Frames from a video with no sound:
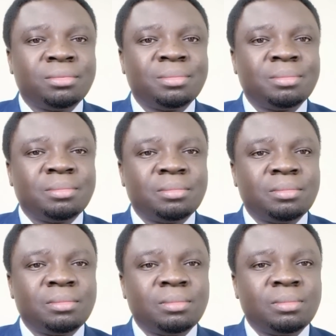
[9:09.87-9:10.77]

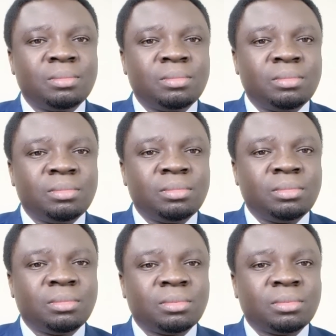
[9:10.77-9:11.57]
(no one is talking)